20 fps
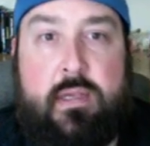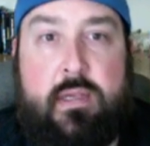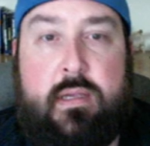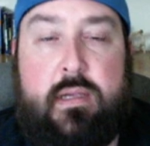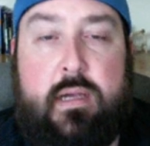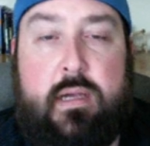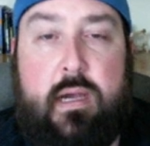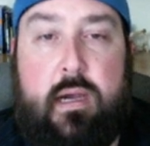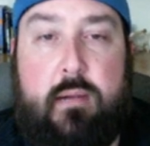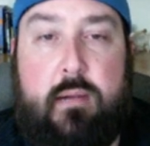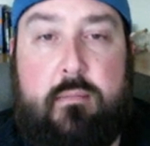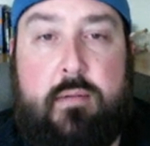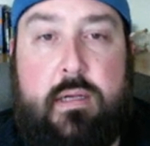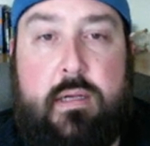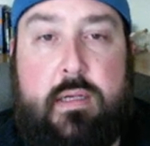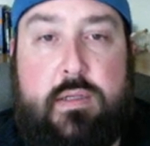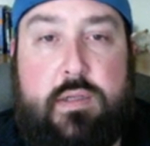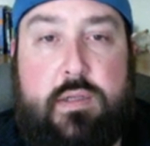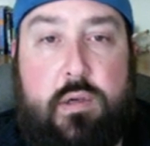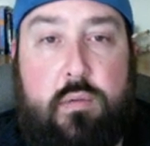Um,
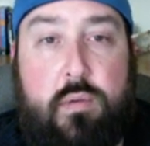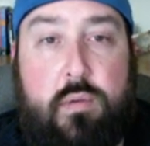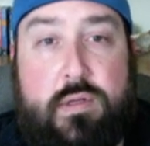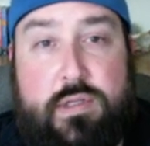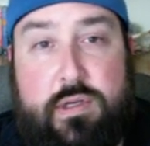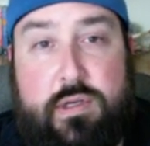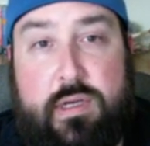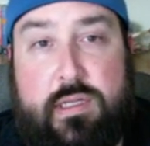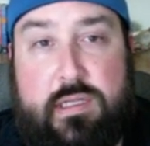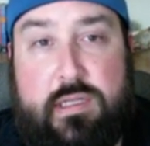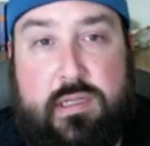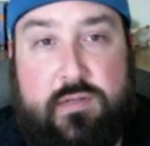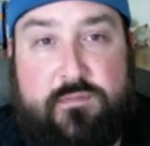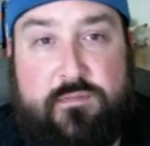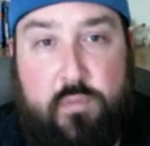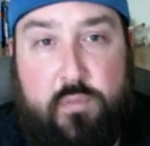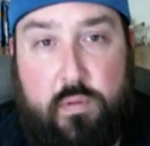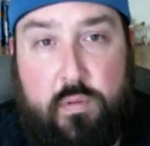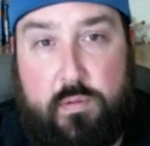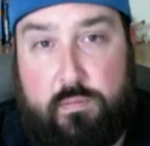so once you get to the
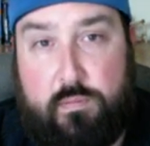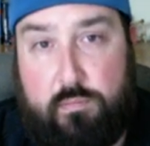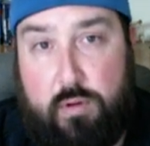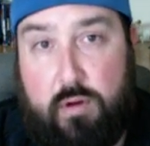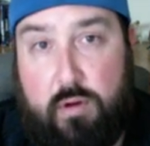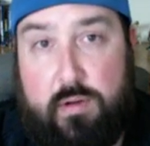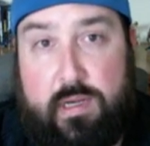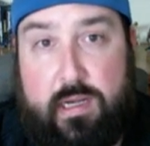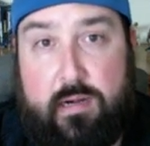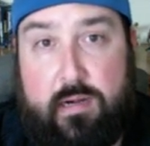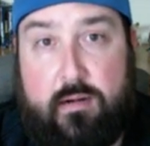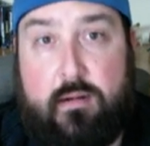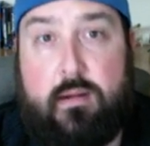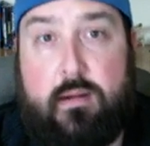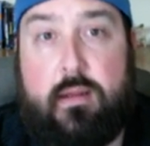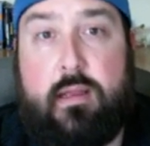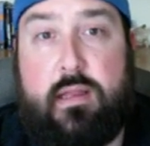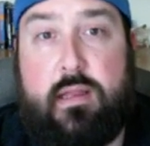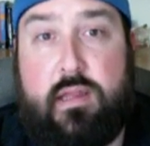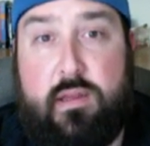fourth row here,
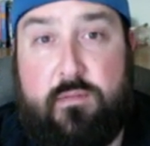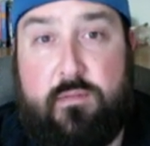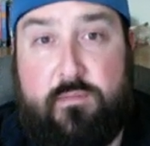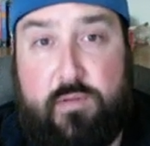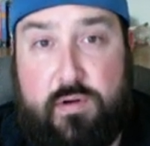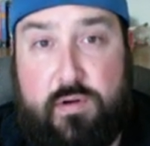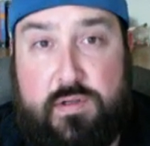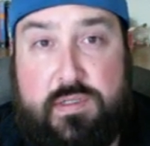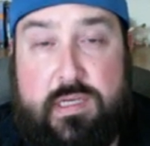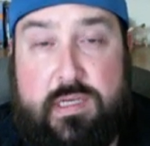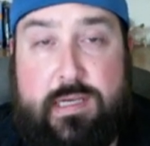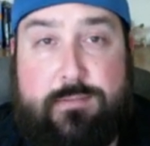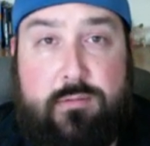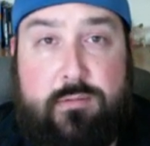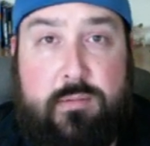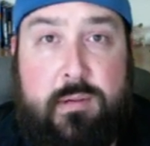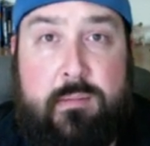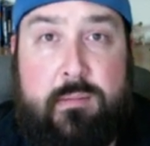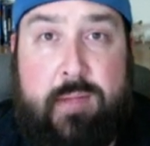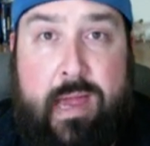the first skill will
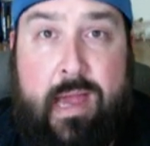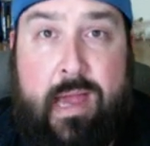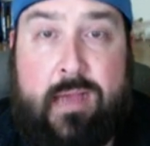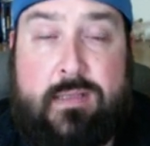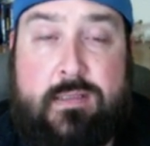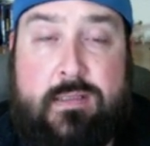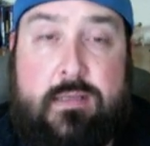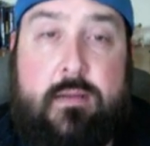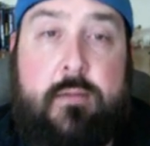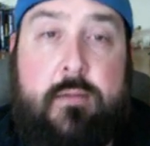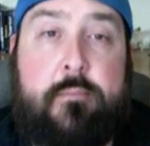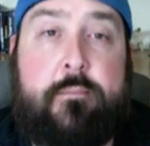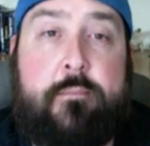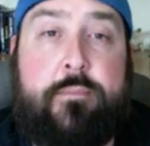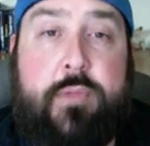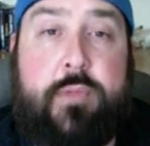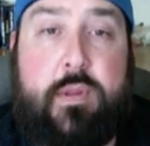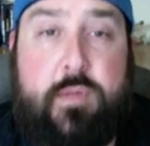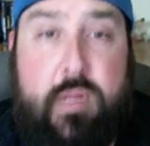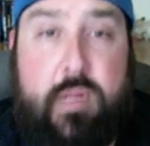be maxed.
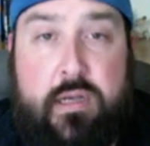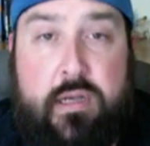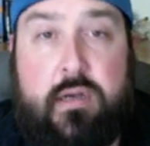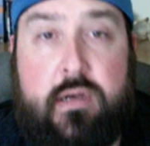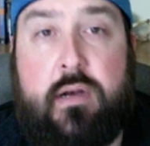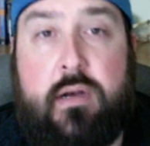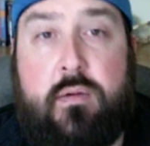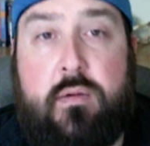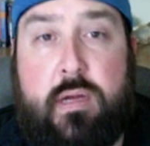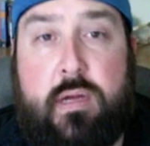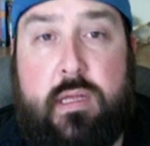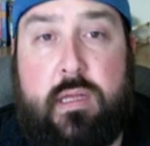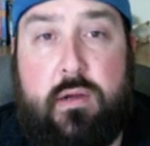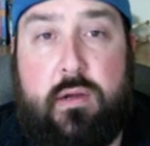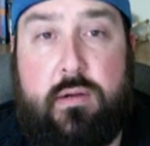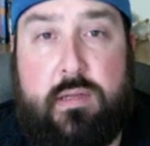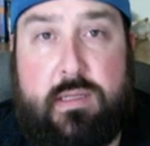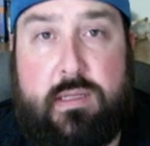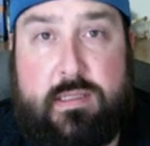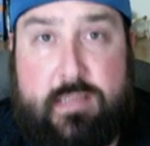Then you're going to want to go
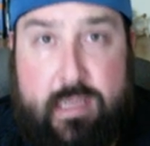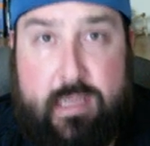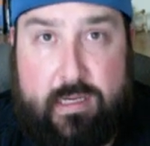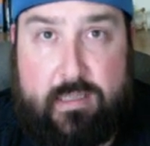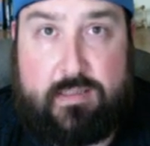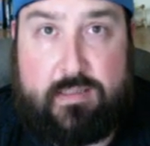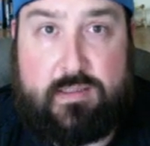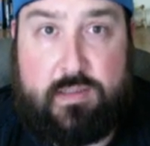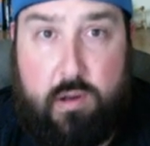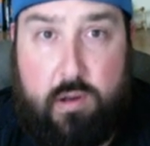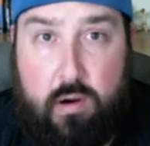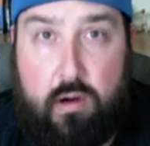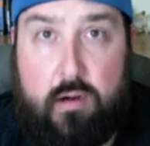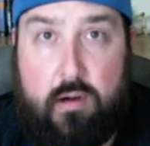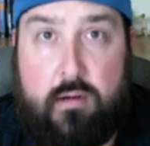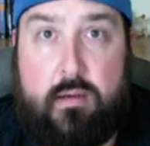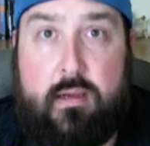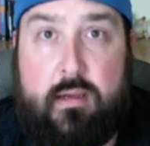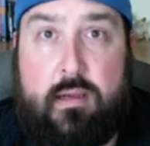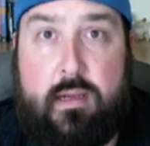to the second star,
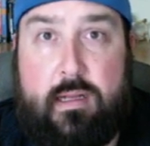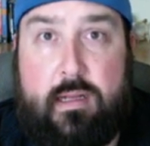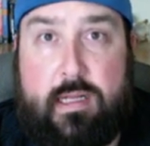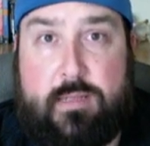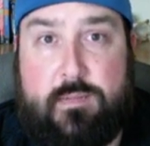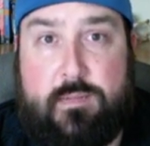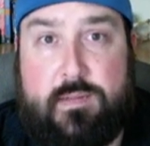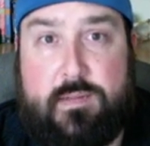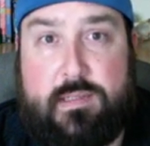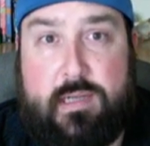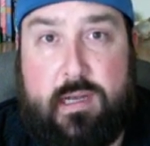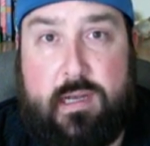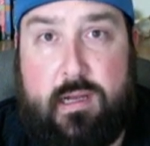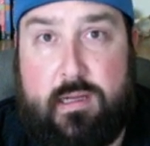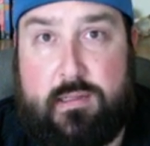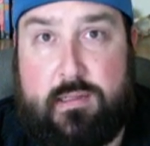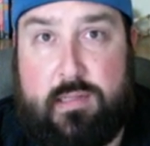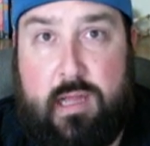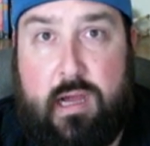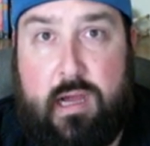and that's what's going to
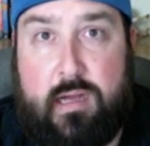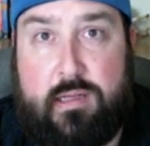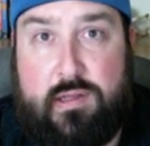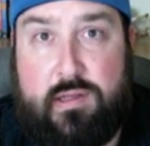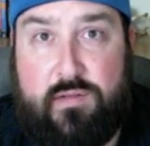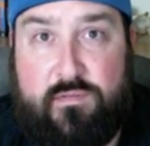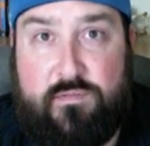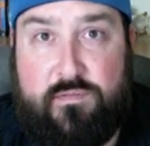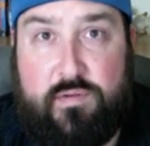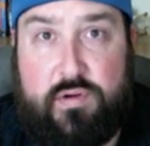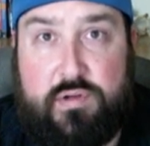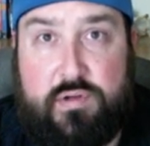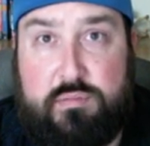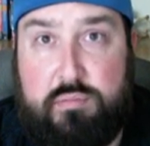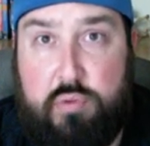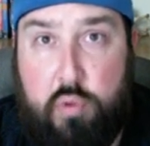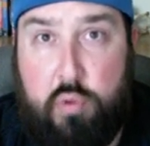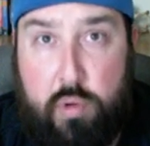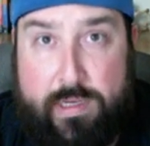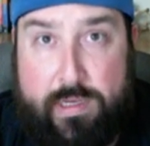unlock the first
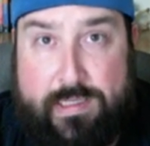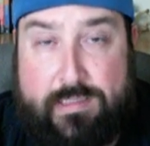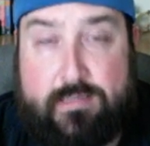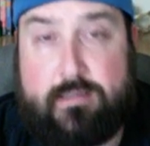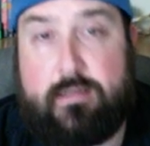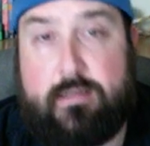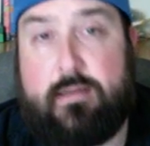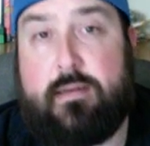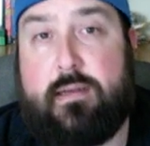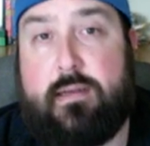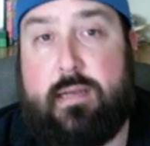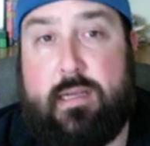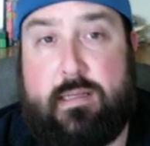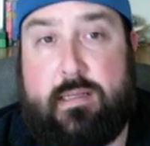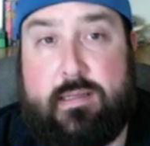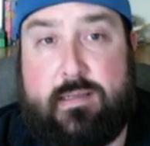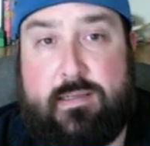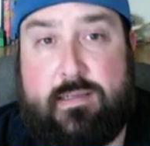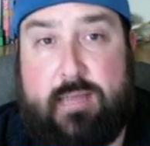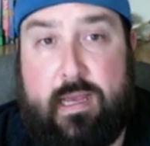point and
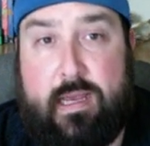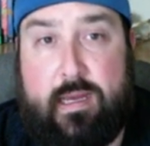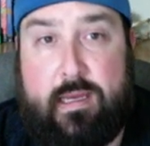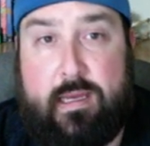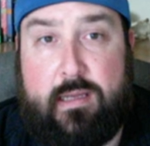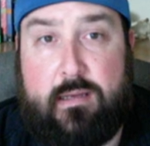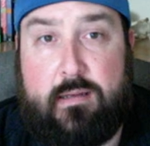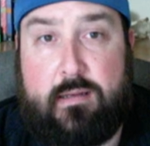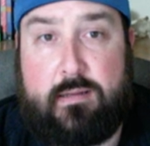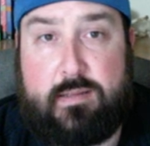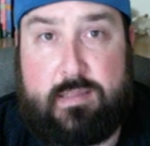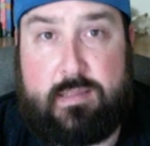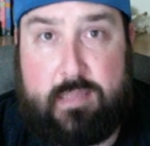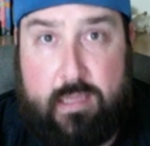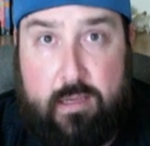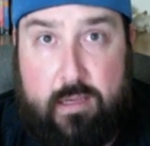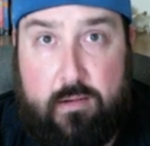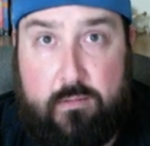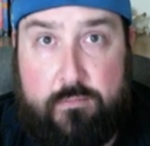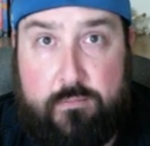the second
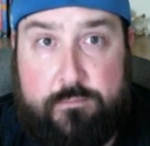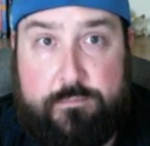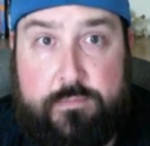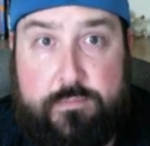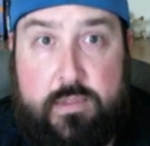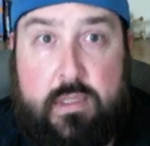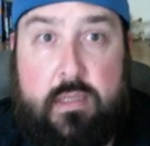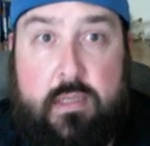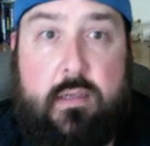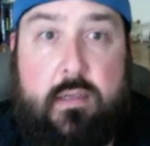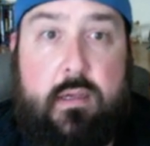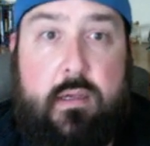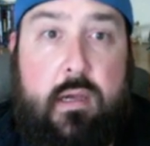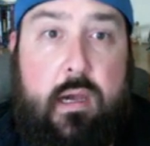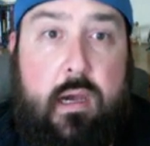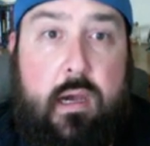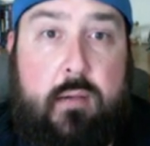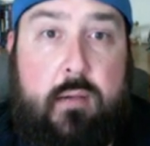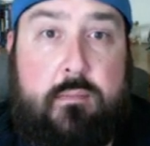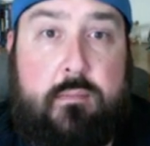skill.
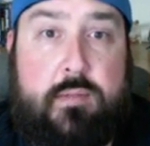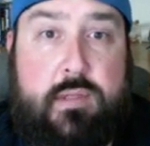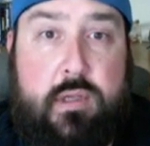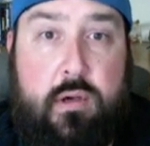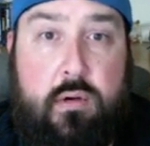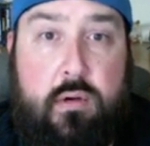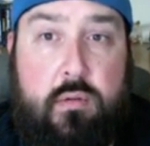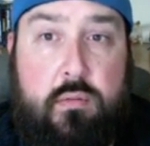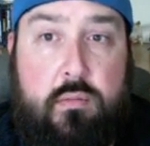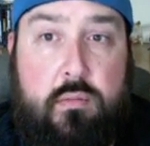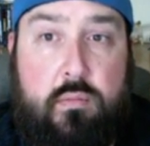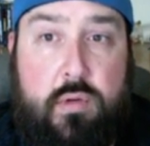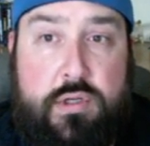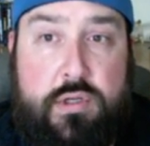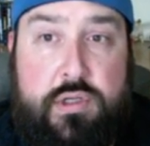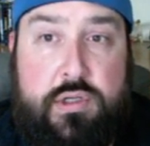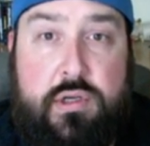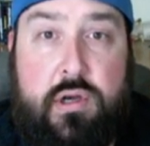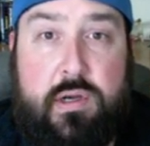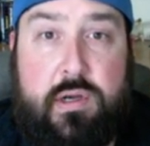Um, so once
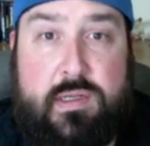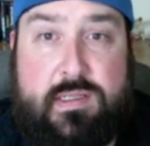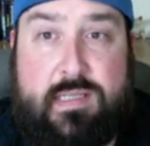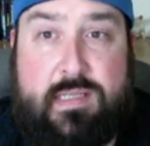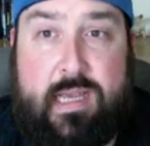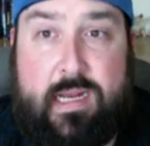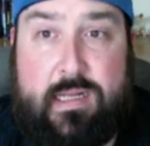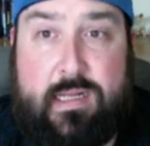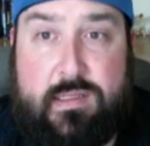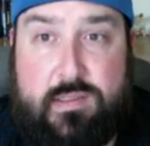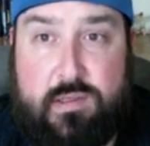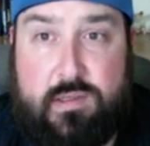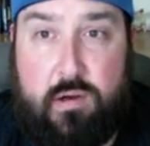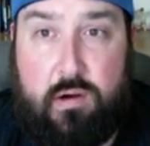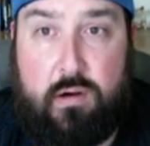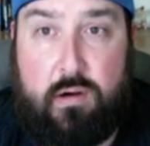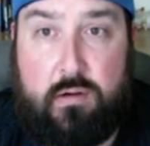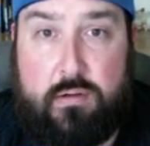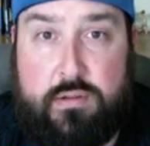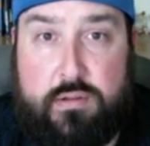you go to second
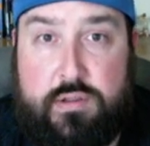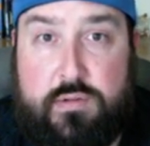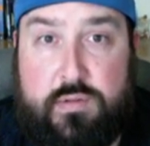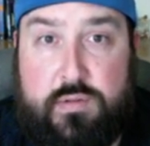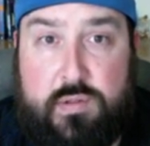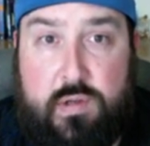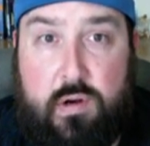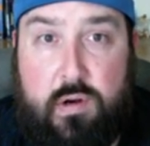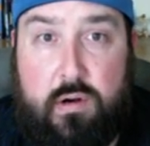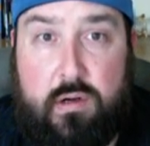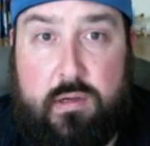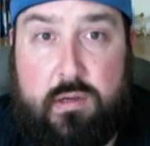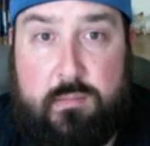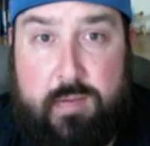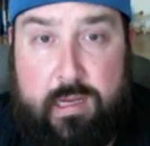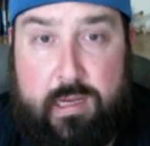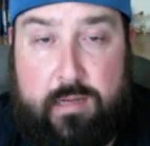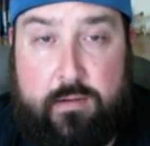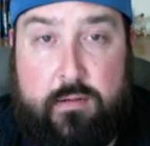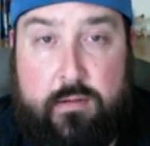star or two star
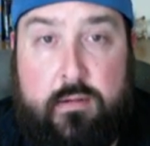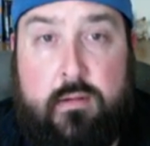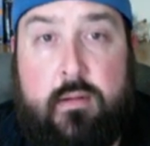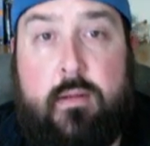commander,